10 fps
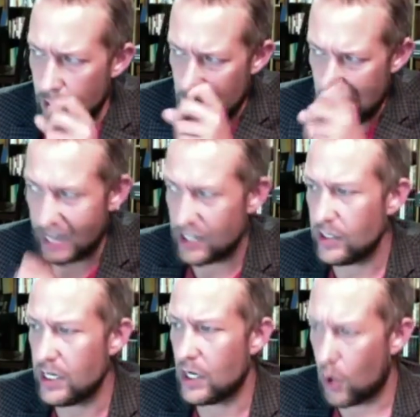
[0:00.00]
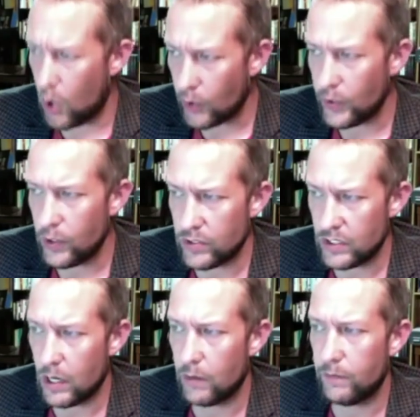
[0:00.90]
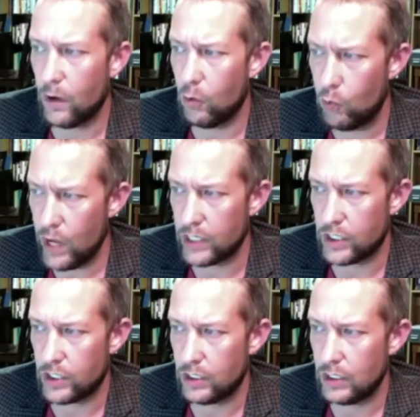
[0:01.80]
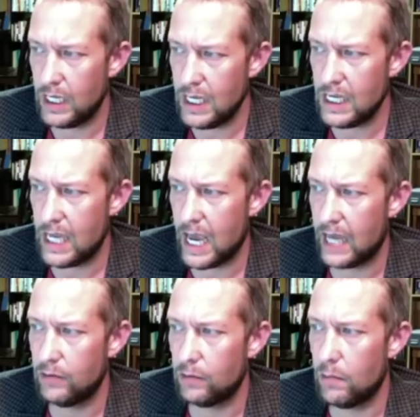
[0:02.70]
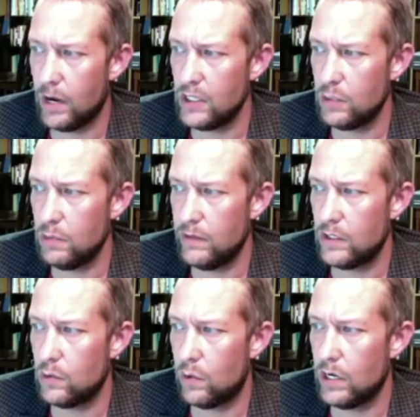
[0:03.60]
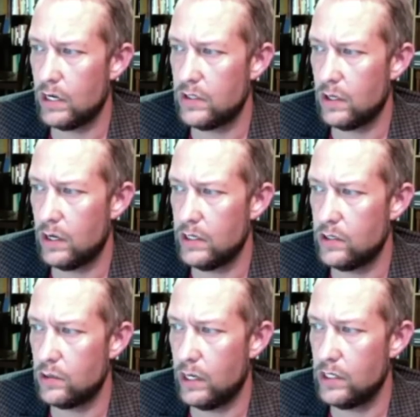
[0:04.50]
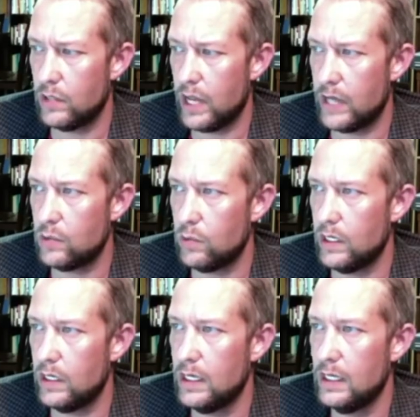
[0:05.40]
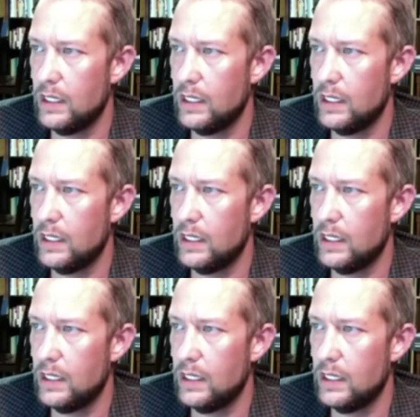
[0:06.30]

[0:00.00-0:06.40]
She actually called herself a witch. Egad, reminds me of a story I saw on Drudge last week.